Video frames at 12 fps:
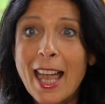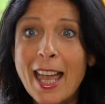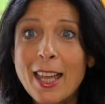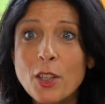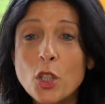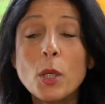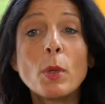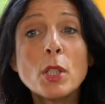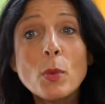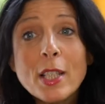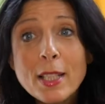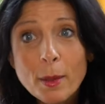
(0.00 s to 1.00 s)
And she was
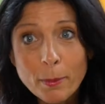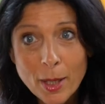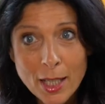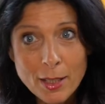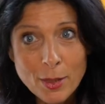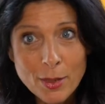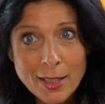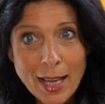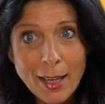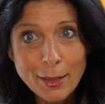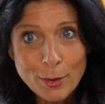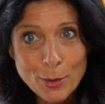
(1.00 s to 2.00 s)
with him as his
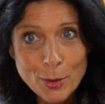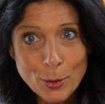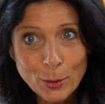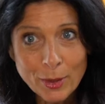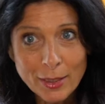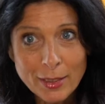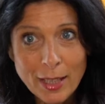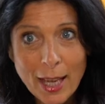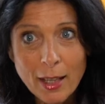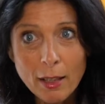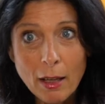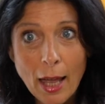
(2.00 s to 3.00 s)
idol student.
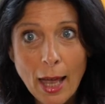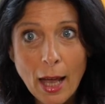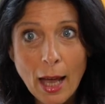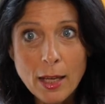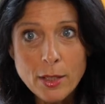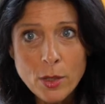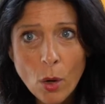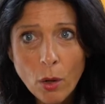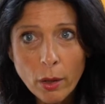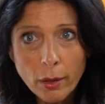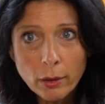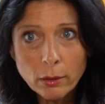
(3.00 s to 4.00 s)
And I saw
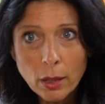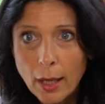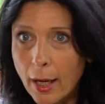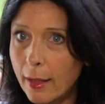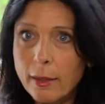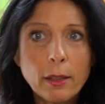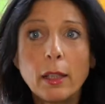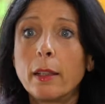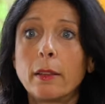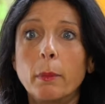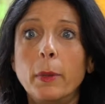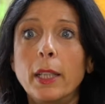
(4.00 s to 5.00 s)
her and it
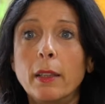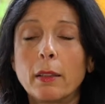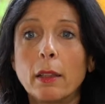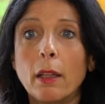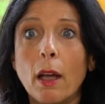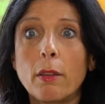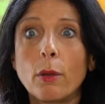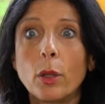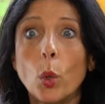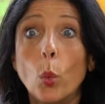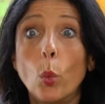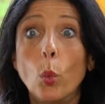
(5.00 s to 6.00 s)
clicked immediately. I thought,
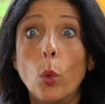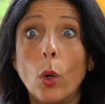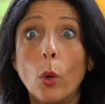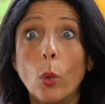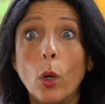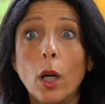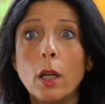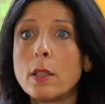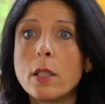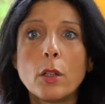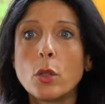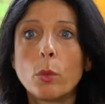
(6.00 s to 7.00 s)
whoa,
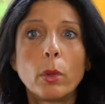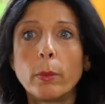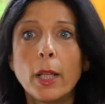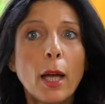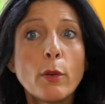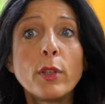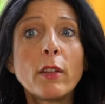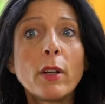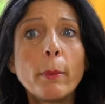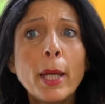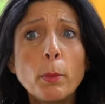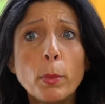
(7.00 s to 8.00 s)
such a woman I've never
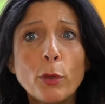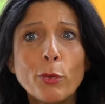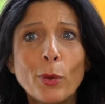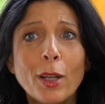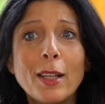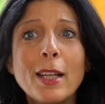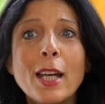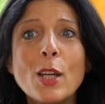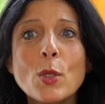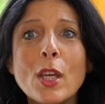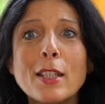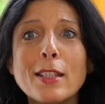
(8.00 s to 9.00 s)
met before.
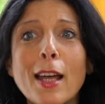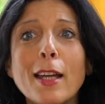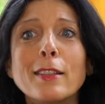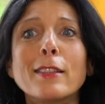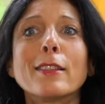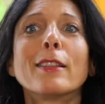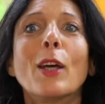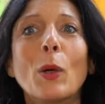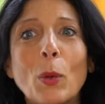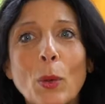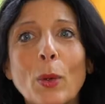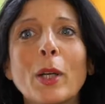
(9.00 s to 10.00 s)
So I started
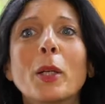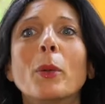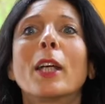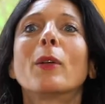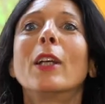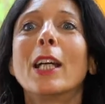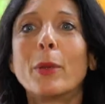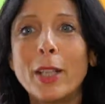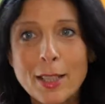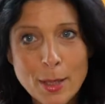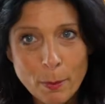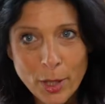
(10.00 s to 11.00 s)
going regularly
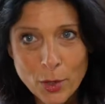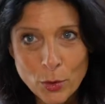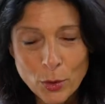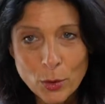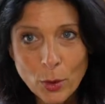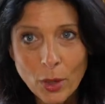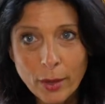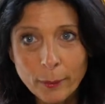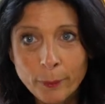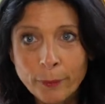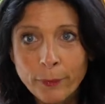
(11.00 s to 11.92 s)
as a patient to her.